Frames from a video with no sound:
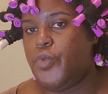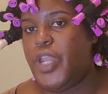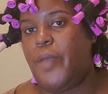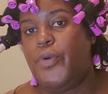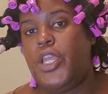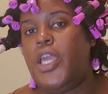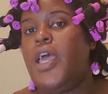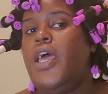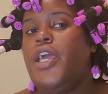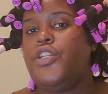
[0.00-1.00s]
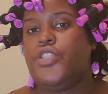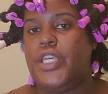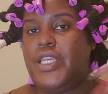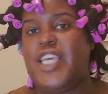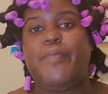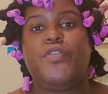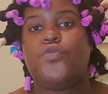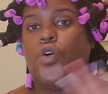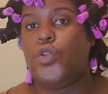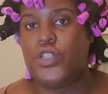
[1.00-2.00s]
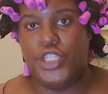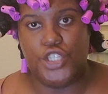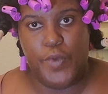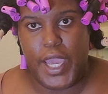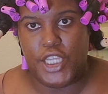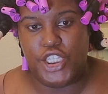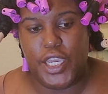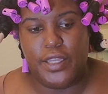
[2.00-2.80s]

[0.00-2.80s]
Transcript: when I put it into any type of roller situation.